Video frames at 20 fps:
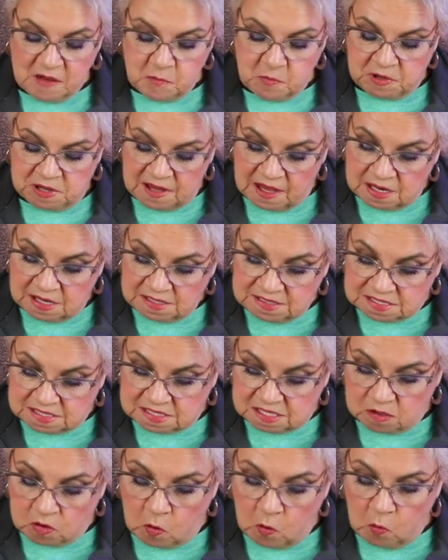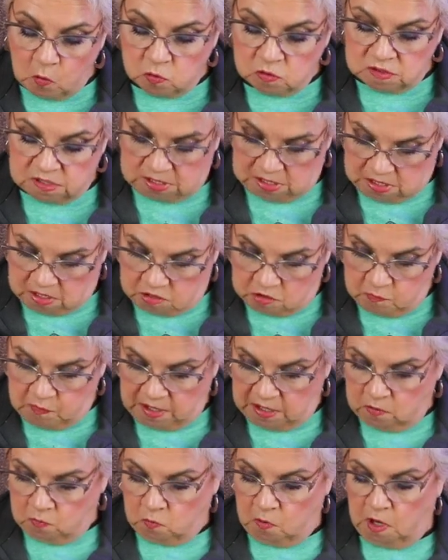But that is The Gold Digger
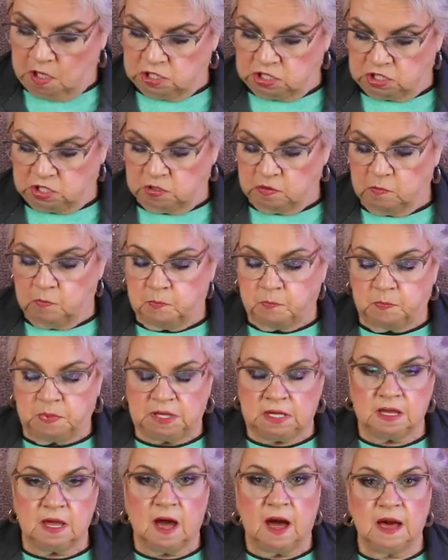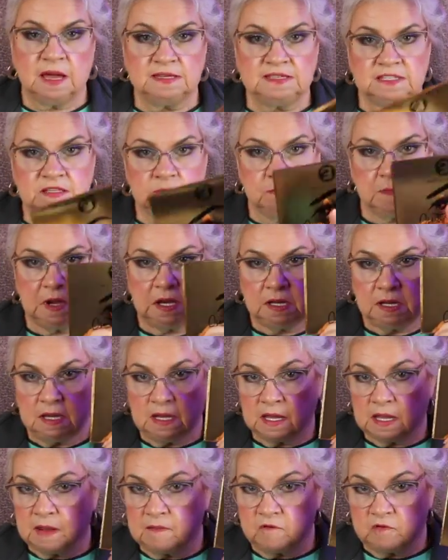by Rasha B. Cosmetic.
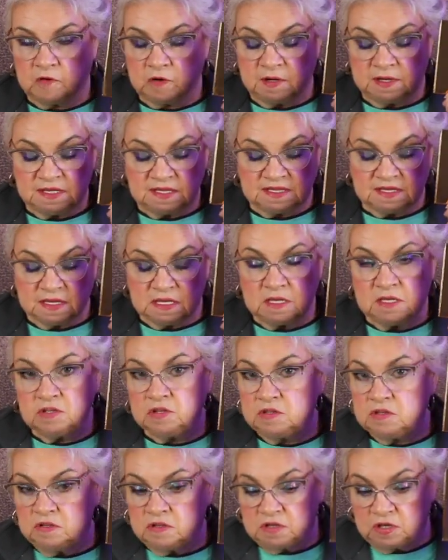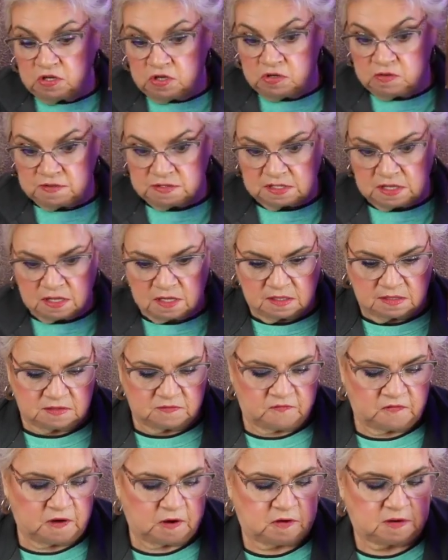I'm very excited to use this,
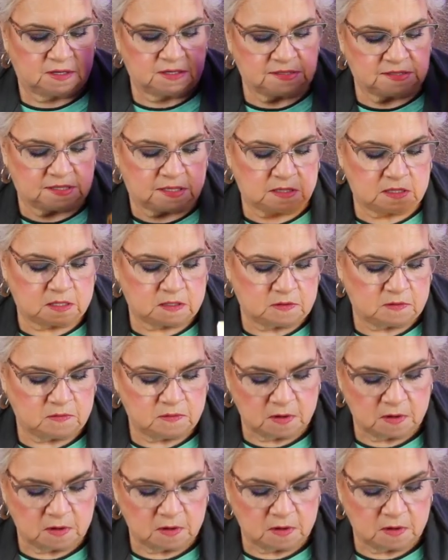very excited.